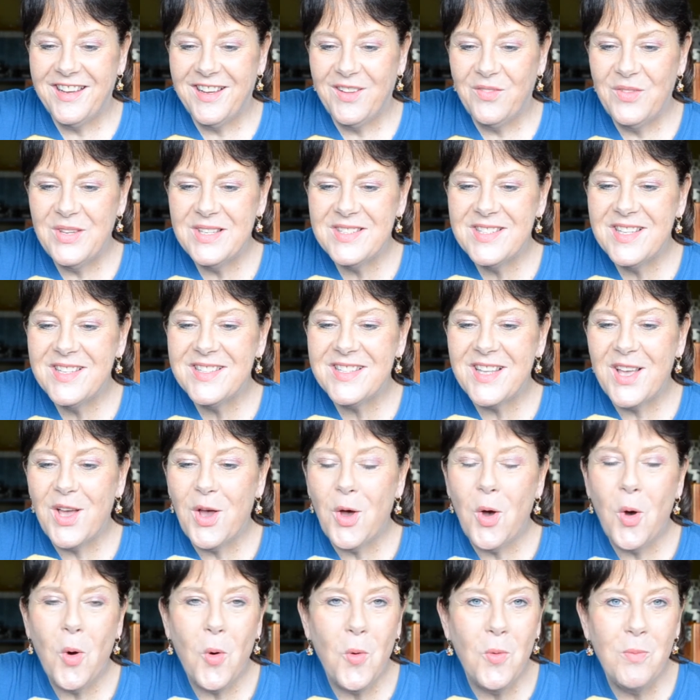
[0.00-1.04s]
This is a
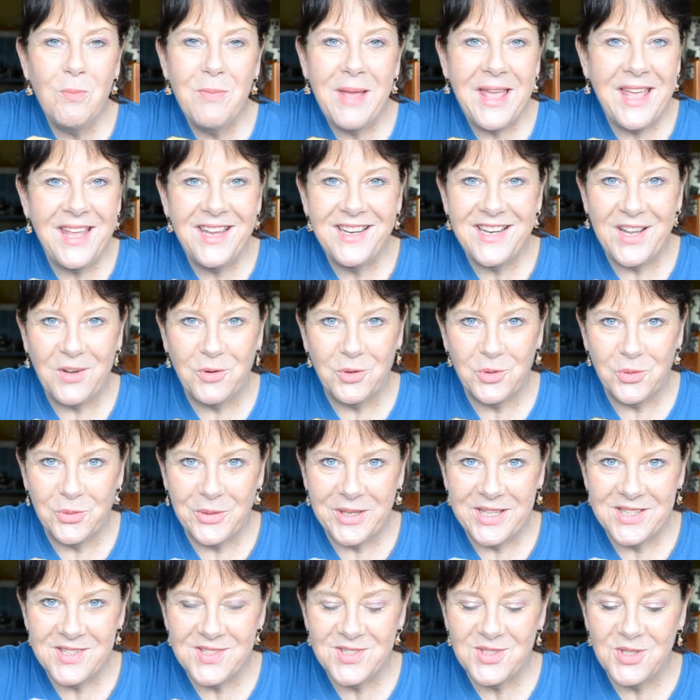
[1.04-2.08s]
homemade
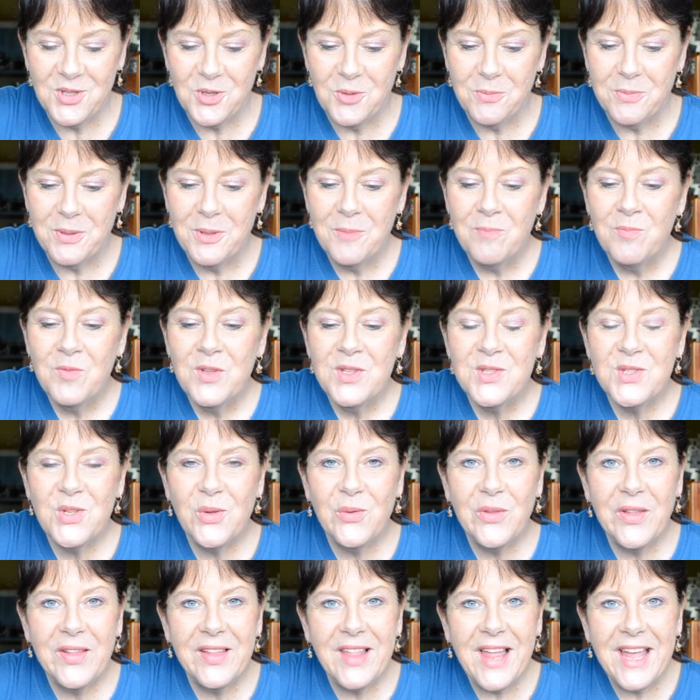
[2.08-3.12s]
Ecuadorian soup. So
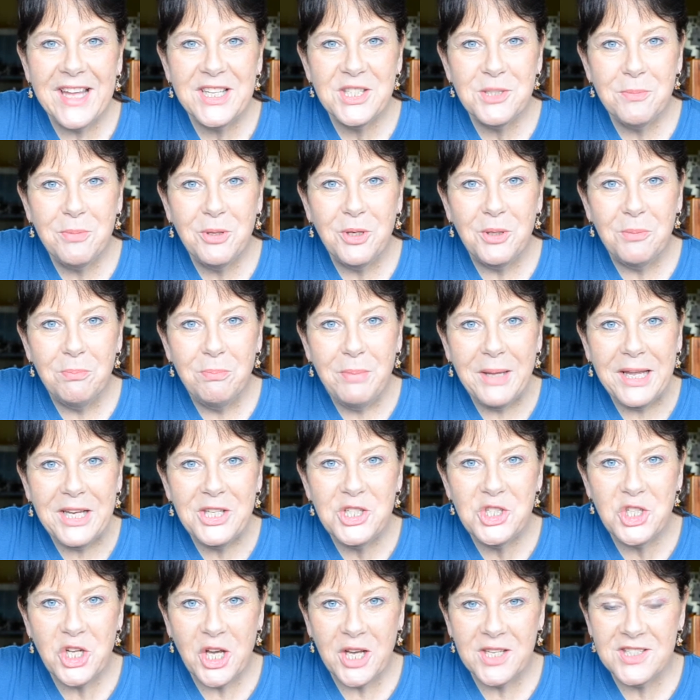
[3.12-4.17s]
they like to put big
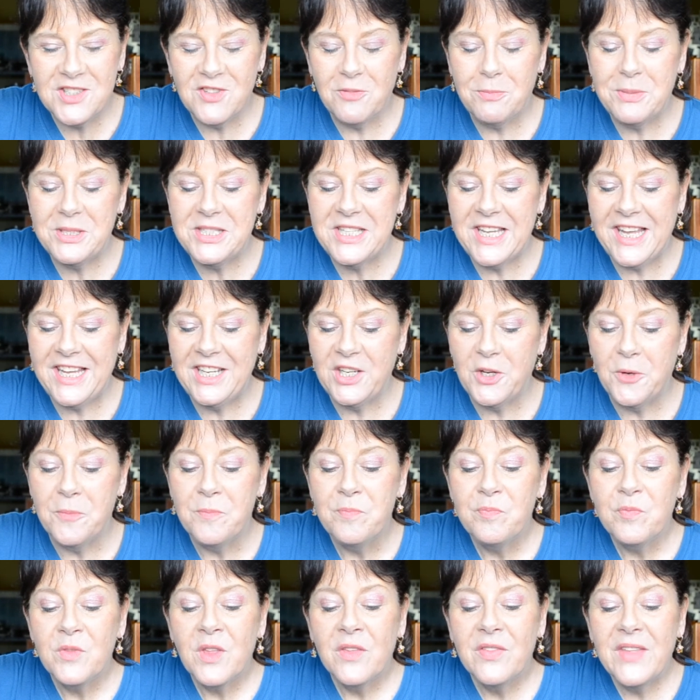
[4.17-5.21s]
chunks of potato.
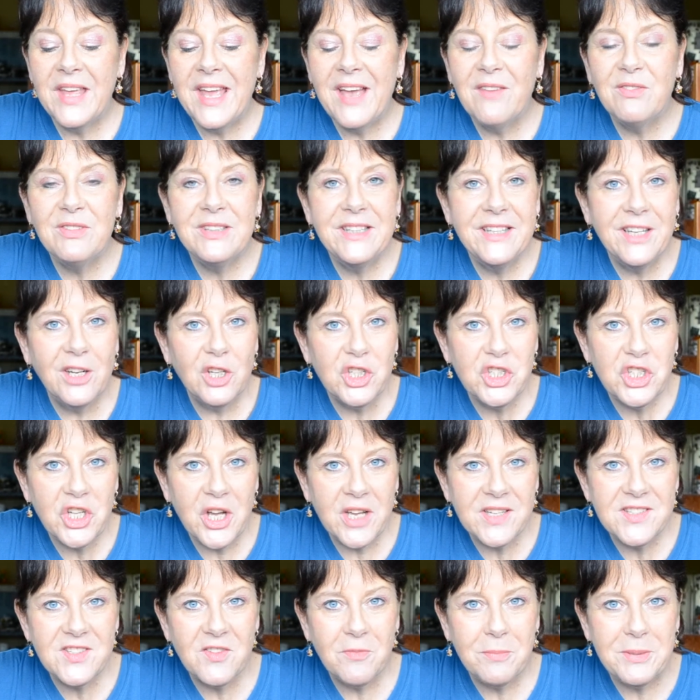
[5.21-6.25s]
They have little
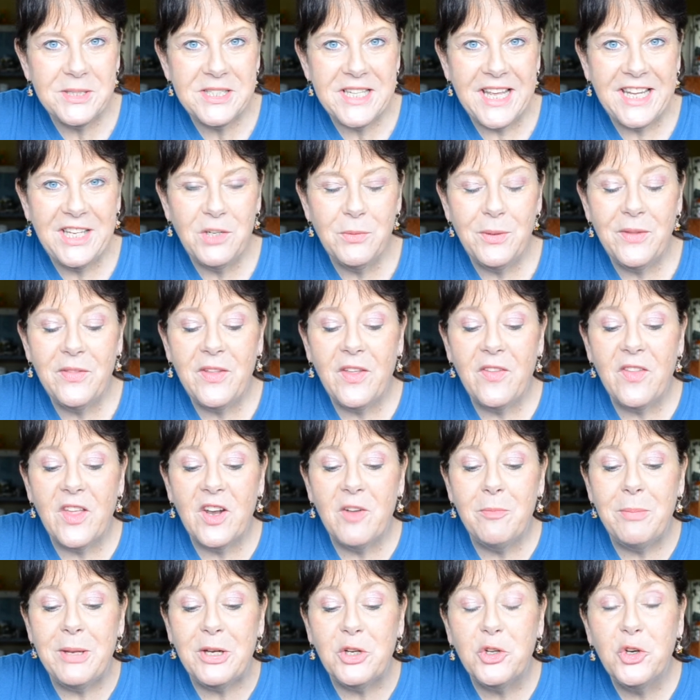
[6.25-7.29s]
chunks of potato in there that
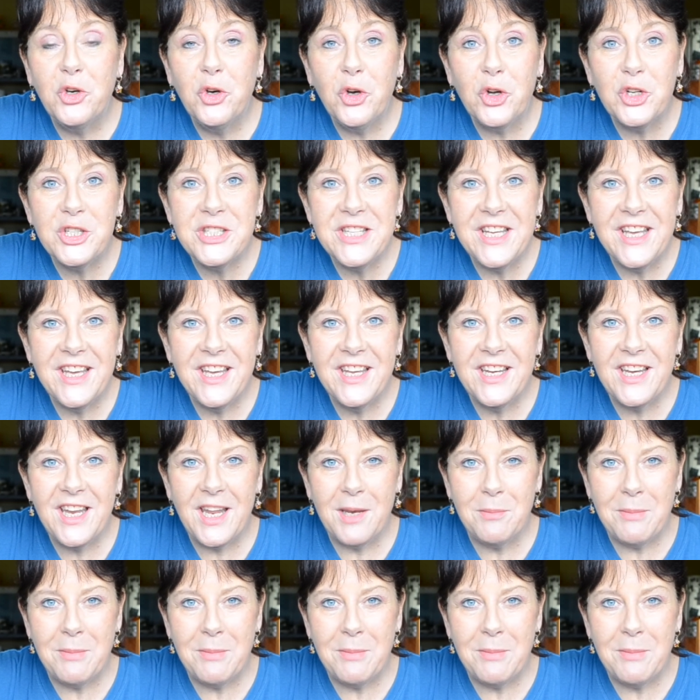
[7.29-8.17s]
have been cooked in and